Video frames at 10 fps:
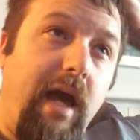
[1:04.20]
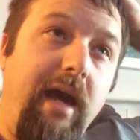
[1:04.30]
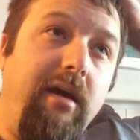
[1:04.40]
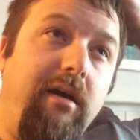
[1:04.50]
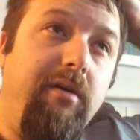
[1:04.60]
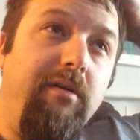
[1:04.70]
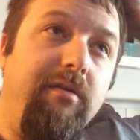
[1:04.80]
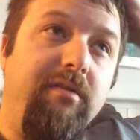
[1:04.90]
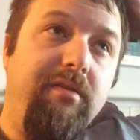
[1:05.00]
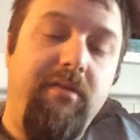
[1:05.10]
8
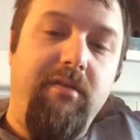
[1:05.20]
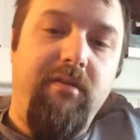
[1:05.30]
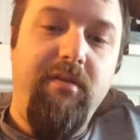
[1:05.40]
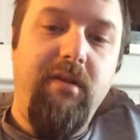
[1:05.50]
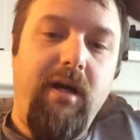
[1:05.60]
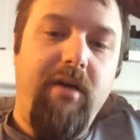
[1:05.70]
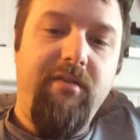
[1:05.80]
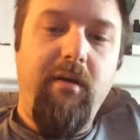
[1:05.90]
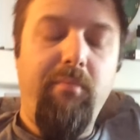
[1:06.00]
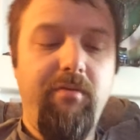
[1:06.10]
years since the
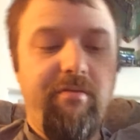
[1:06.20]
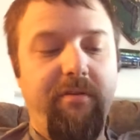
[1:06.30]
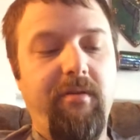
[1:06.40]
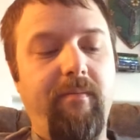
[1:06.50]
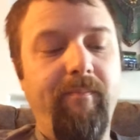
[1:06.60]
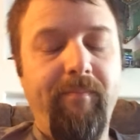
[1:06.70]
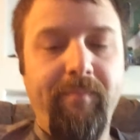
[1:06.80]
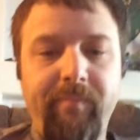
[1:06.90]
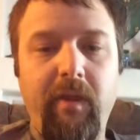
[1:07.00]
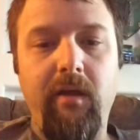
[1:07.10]
last I posted.
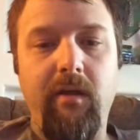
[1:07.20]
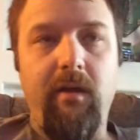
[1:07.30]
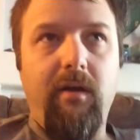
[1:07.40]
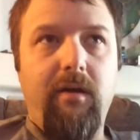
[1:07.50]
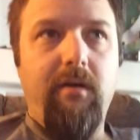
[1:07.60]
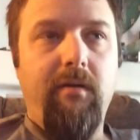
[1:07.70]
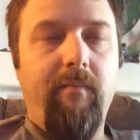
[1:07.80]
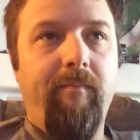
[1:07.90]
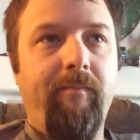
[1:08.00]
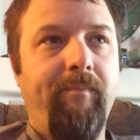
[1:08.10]

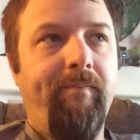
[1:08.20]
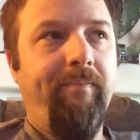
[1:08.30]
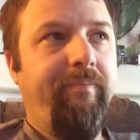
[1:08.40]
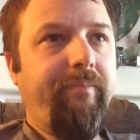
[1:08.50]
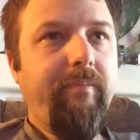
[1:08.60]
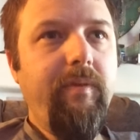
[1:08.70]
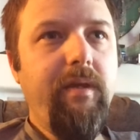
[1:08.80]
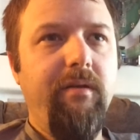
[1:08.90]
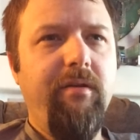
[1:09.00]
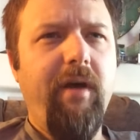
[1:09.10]
Um,
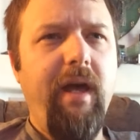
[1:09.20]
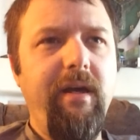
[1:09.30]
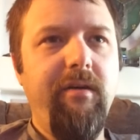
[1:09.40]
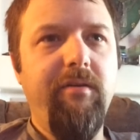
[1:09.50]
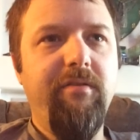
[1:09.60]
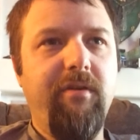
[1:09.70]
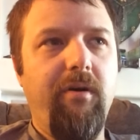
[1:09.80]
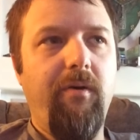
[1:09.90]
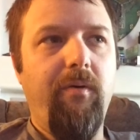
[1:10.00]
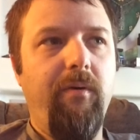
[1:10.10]
so 8 years
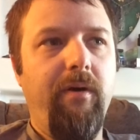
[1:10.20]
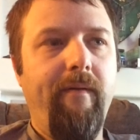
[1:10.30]
ago,